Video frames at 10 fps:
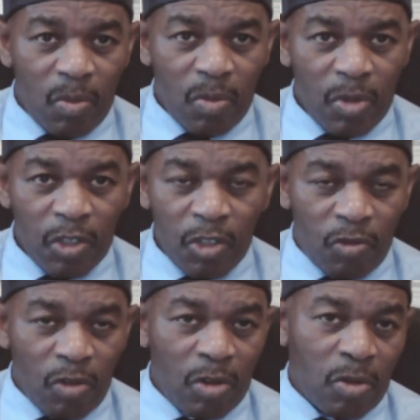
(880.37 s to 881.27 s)
there's a
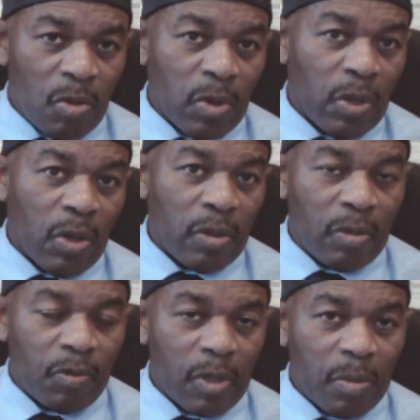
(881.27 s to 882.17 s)
struggle going on
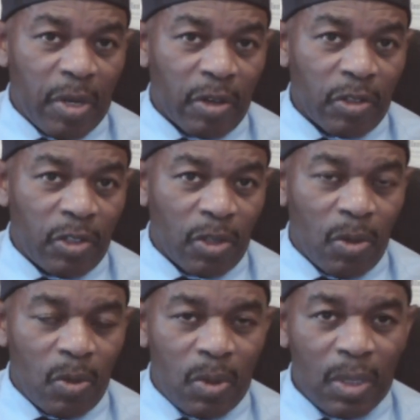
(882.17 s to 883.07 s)
for America's
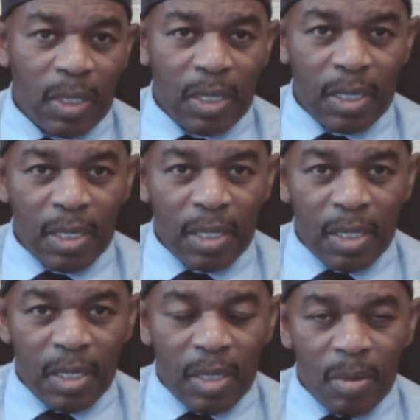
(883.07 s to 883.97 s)
soul.
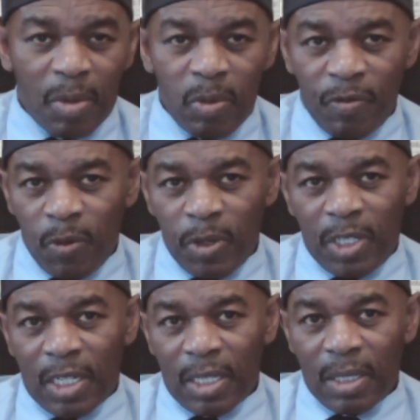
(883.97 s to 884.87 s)
But we're
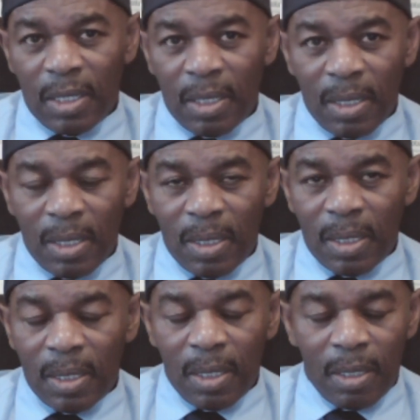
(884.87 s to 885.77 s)
fortunate.
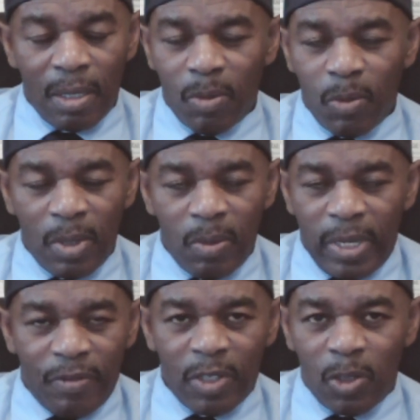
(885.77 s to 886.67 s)
We
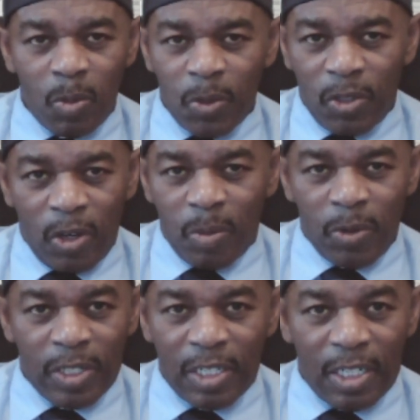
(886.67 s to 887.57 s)
have a superstar
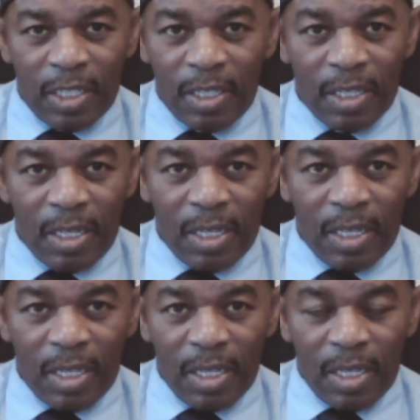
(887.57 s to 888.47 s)
president.
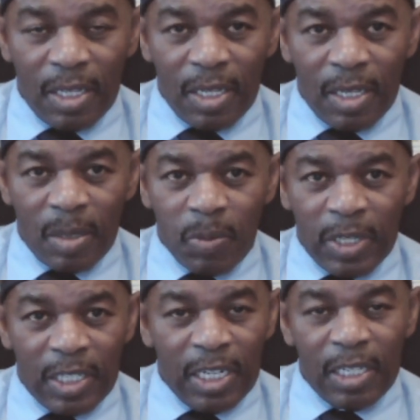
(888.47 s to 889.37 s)
A
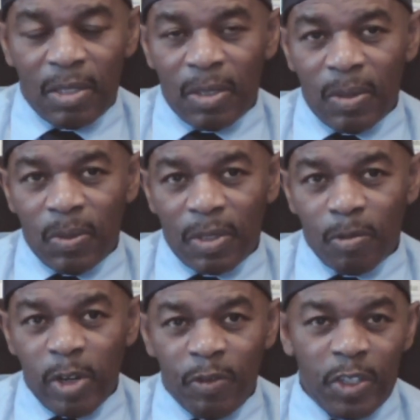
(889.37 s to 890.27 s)
president who's a
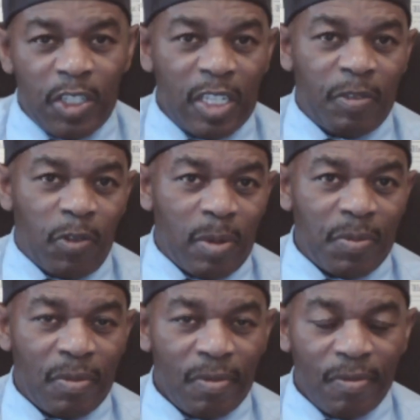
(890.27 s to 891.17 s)
refugee
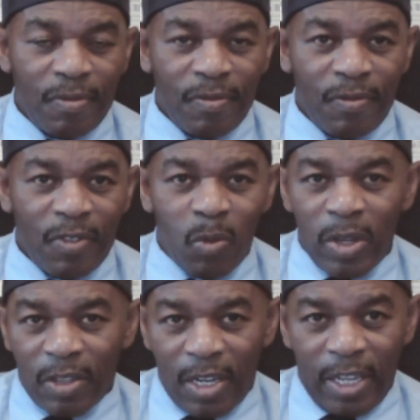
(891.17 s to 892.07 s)
from the
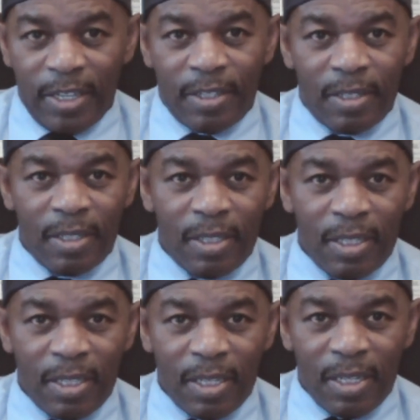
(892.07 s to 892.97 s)
wealth class.
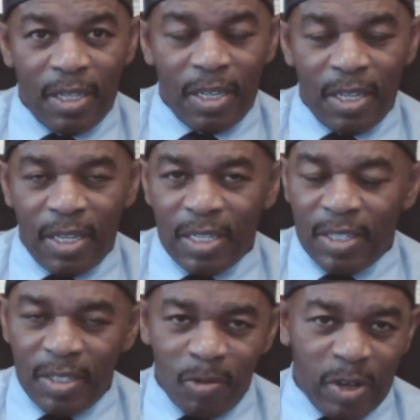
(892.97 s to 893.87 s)
Yes,
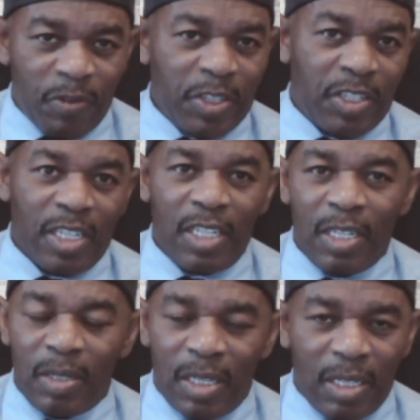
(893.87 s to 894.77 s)
he's a refugee.
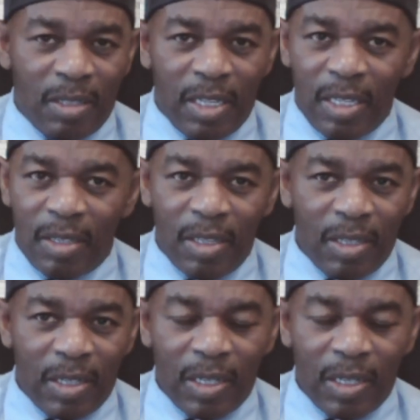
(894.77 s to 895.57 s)
He